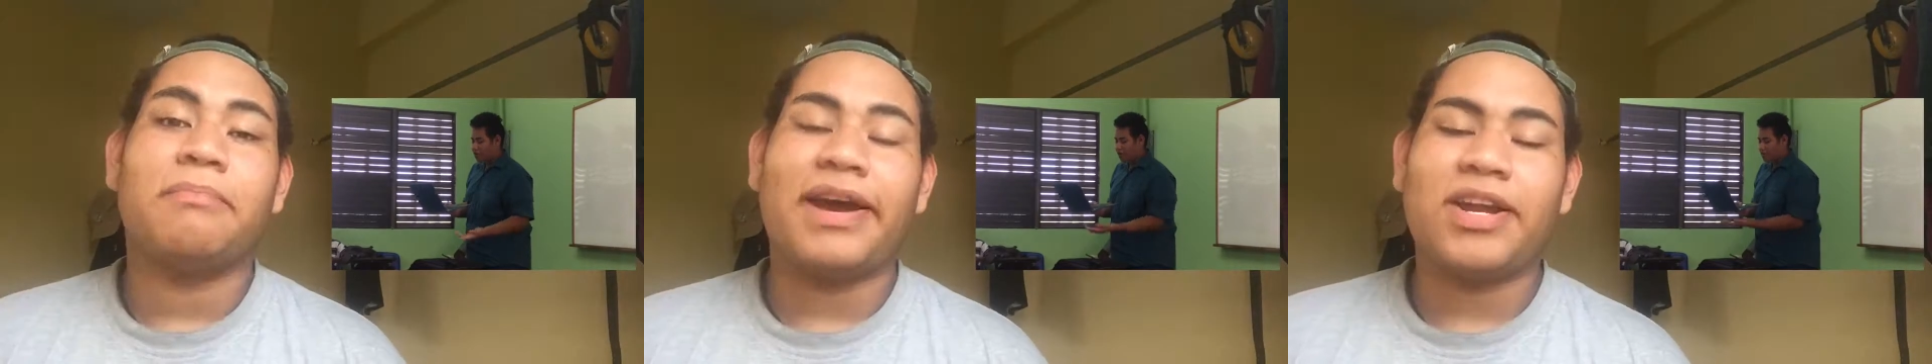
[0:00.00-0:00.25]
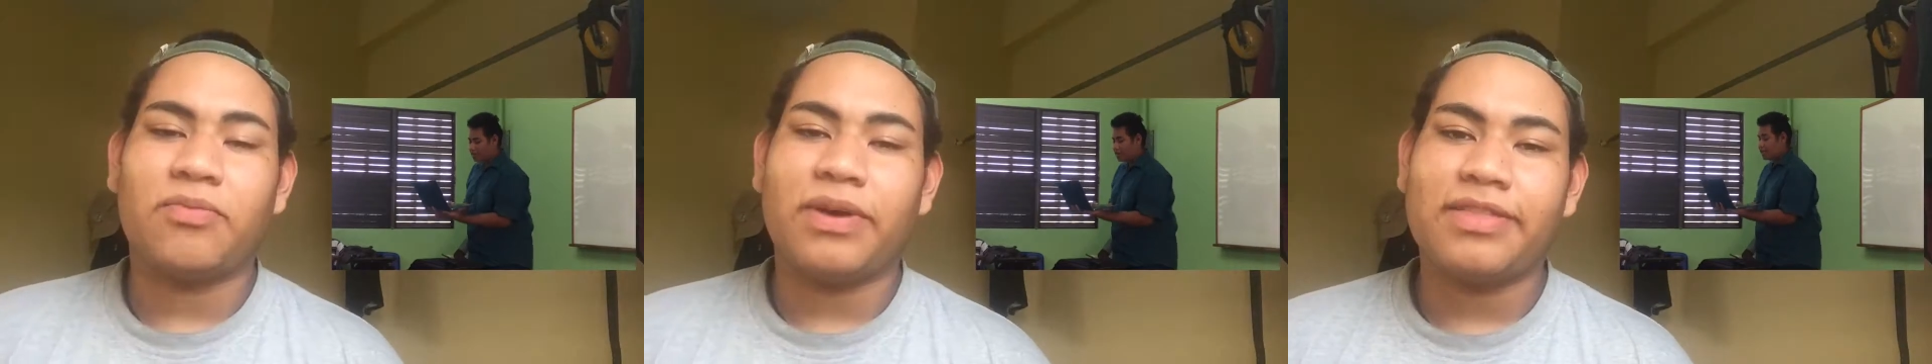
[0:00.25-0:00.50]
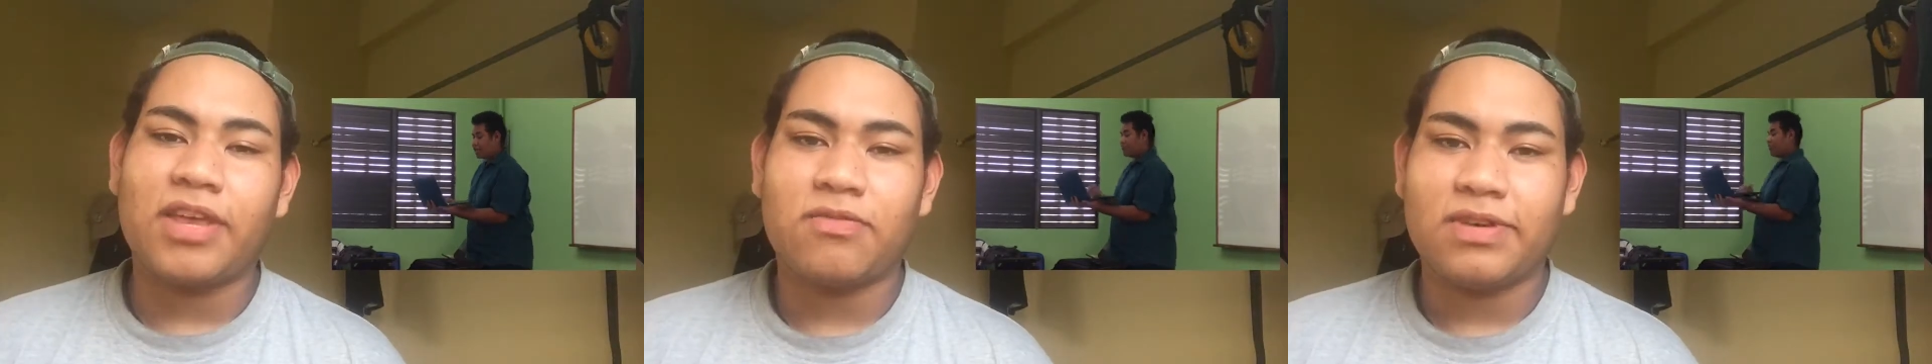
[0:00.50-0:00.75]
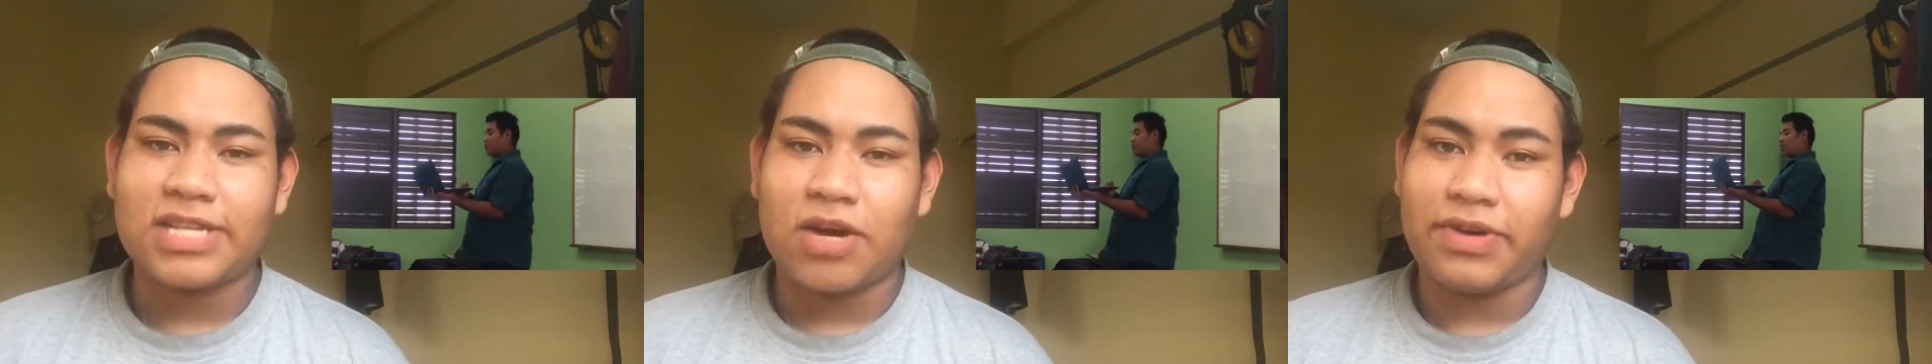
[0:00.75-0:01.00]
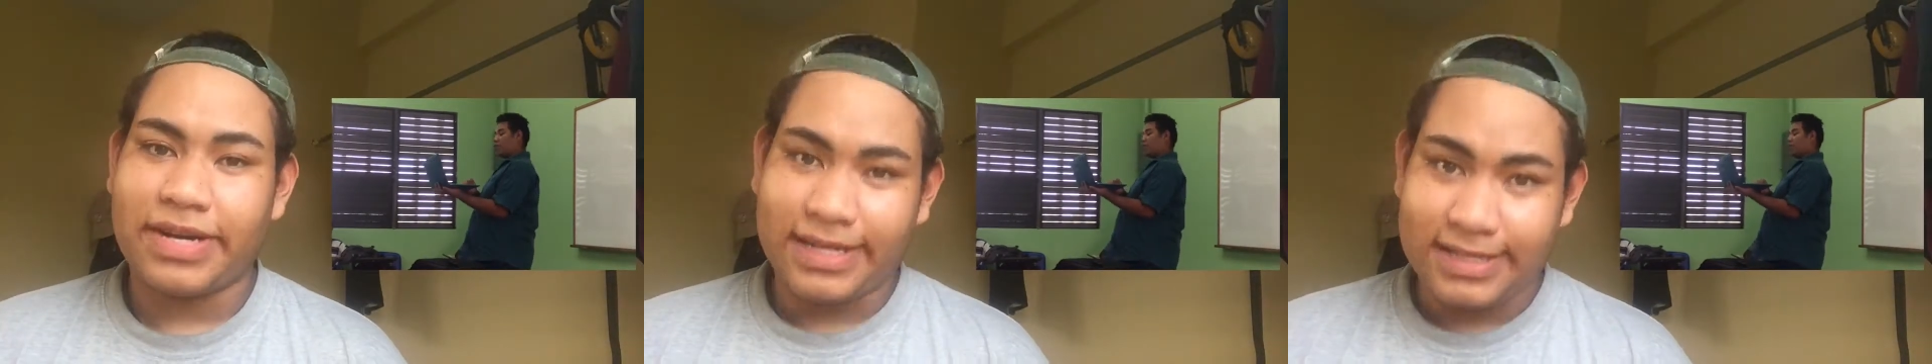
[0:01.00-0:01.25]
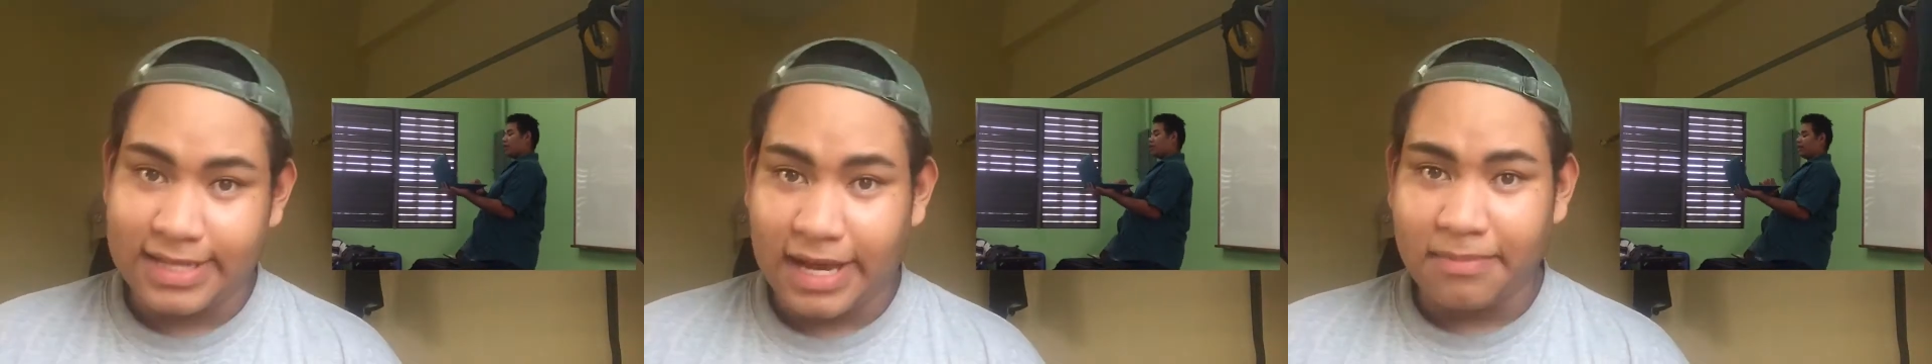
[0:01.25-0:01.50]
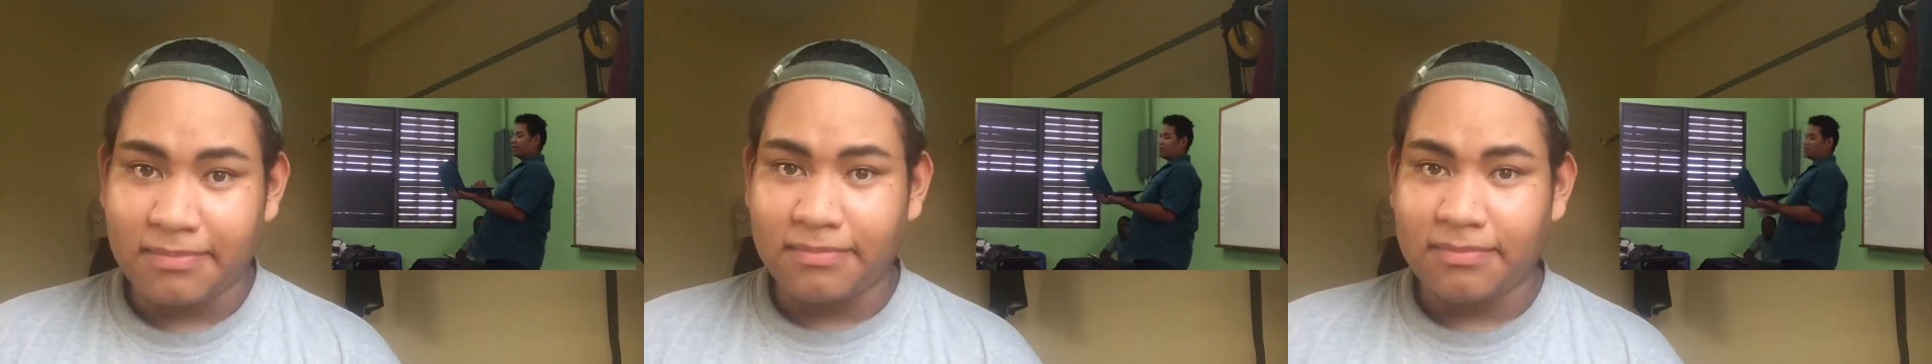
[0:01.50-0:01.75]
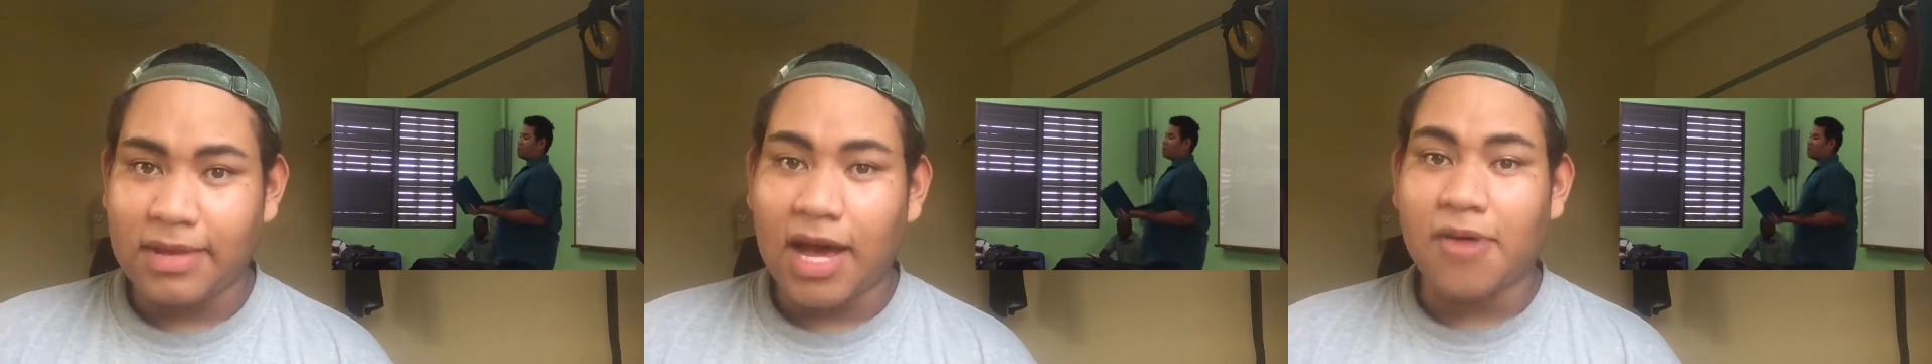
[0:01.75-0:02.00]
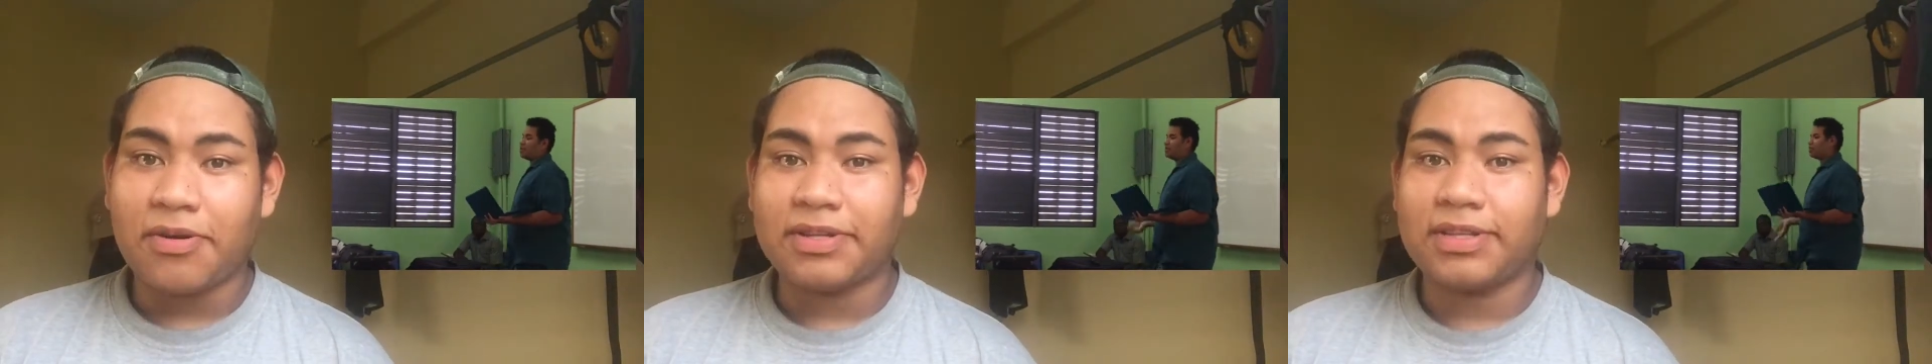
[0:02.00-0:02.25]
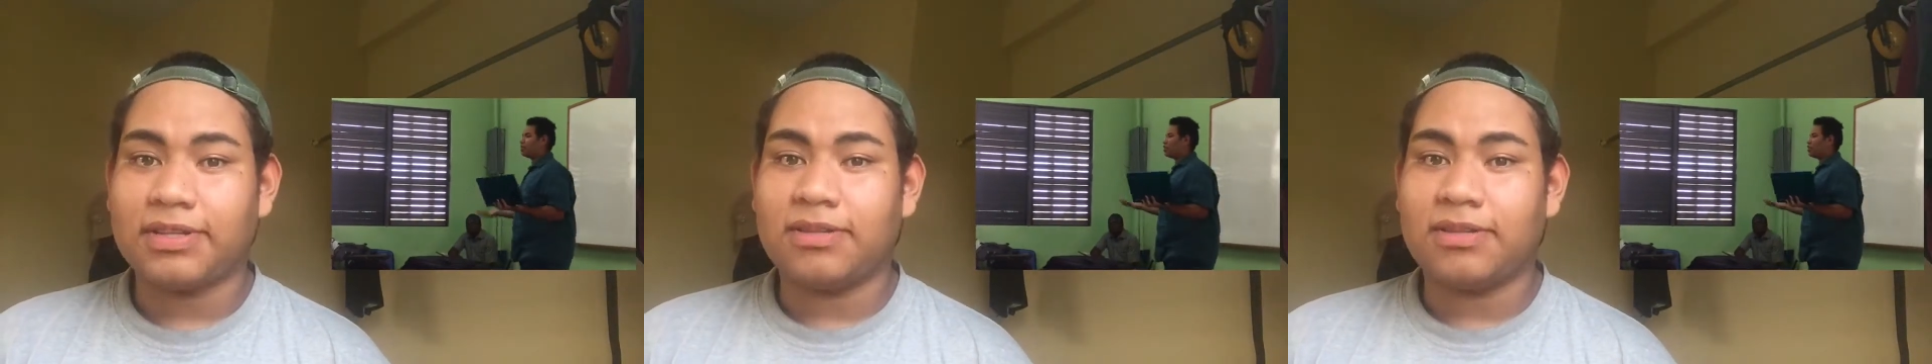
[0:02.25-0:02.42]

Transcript: By the way, that was our exam, our